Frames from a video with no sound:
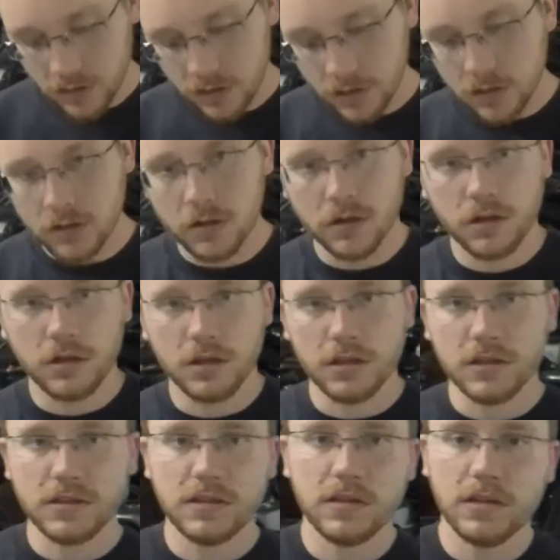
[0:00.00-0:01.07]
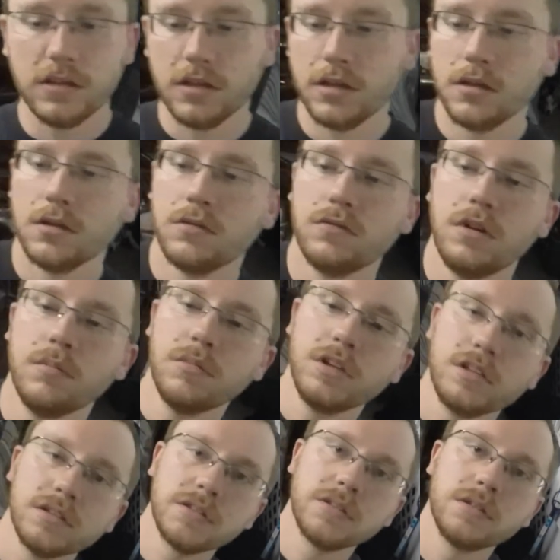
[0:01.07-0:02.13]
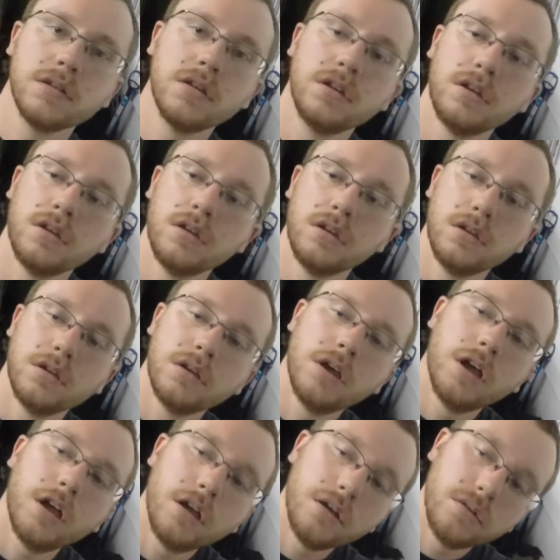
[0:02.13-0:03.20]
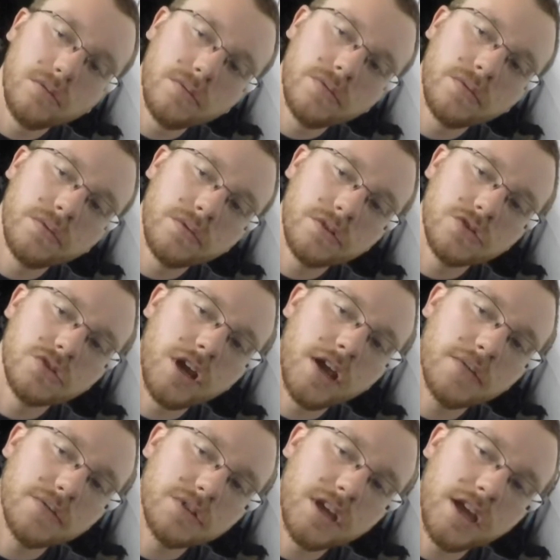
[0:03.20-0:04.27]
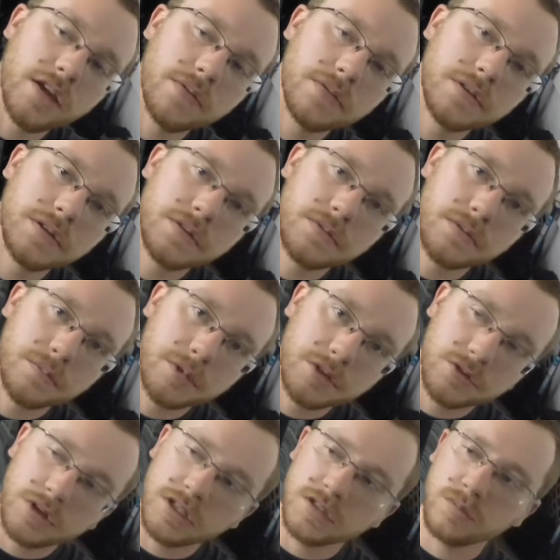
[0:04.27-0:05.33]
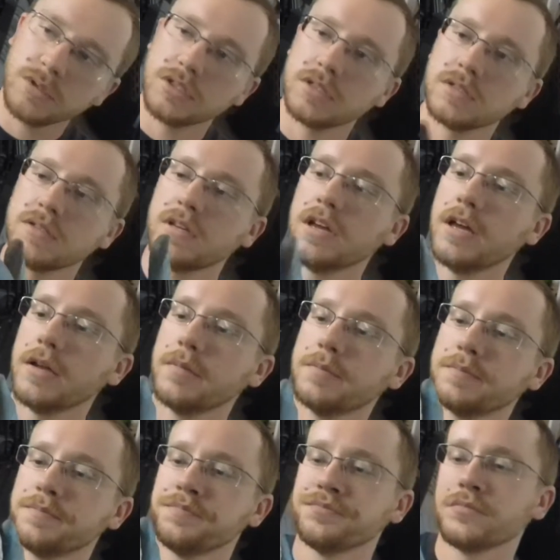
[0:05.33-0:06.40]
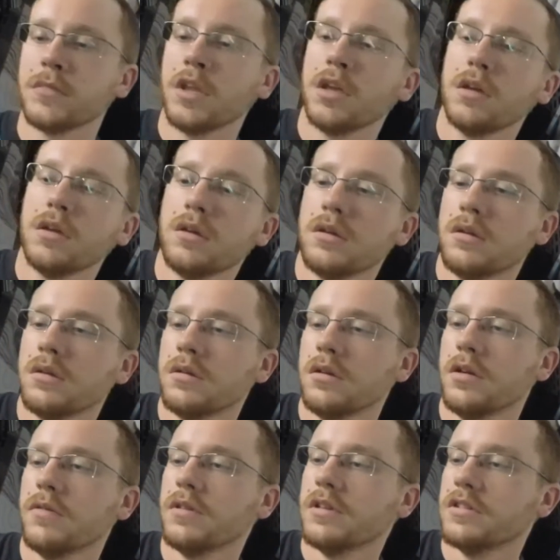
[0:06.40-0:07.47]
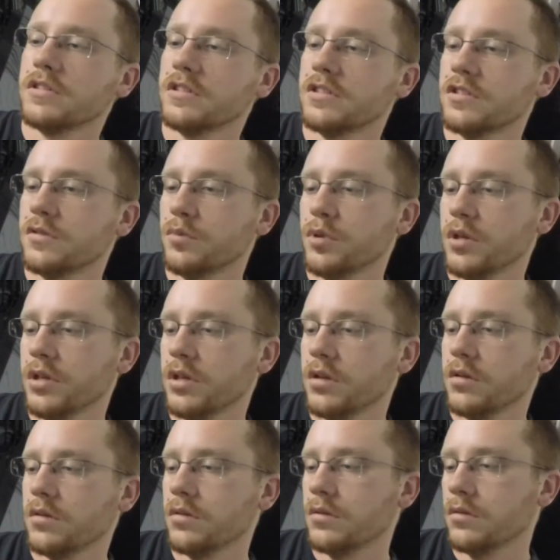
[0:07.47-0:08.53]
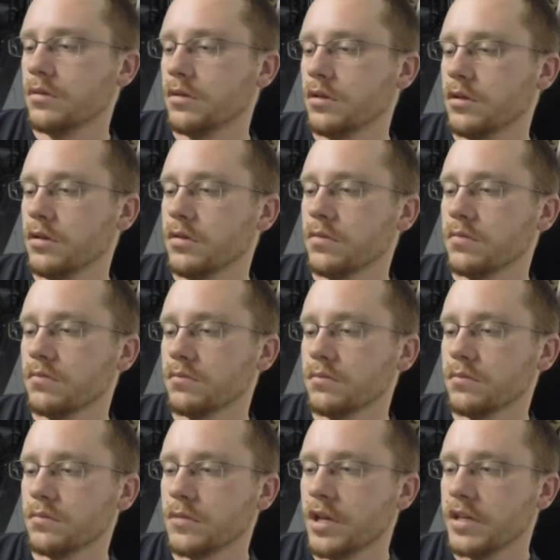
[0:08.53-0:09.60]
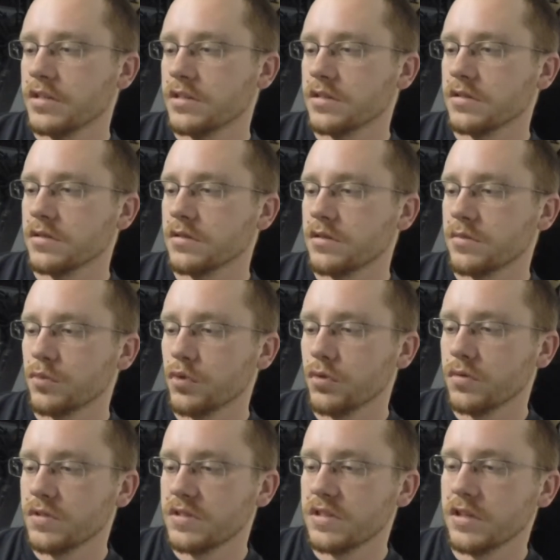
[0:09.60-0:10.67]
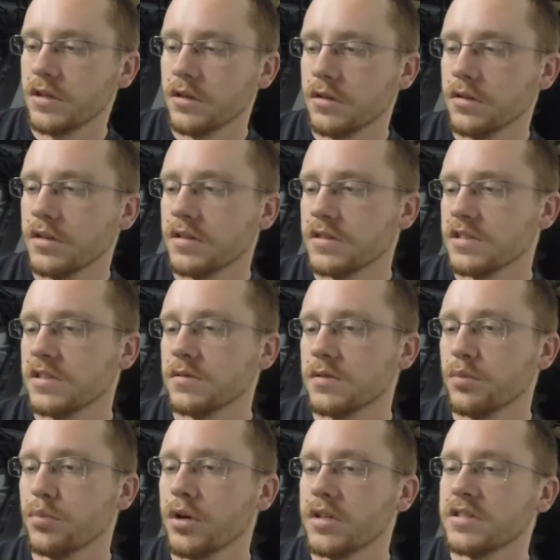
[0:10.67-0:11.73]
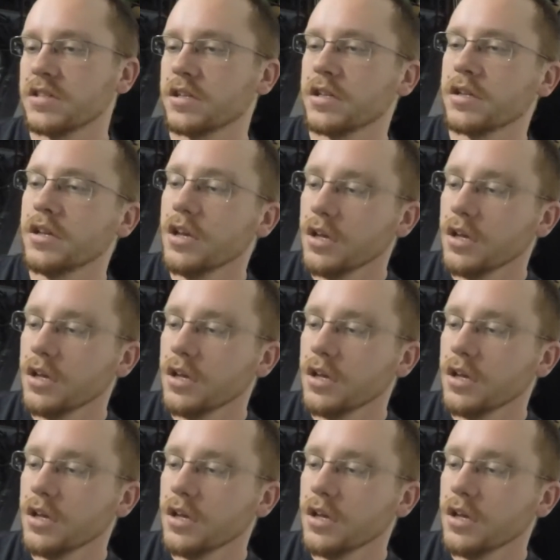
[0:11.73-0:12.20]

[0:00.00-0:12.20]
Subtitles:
here is the remnants of the Driveshaft from the transmission side. Everything seems to be, you know, nice and smooth still. Nothing seems busted.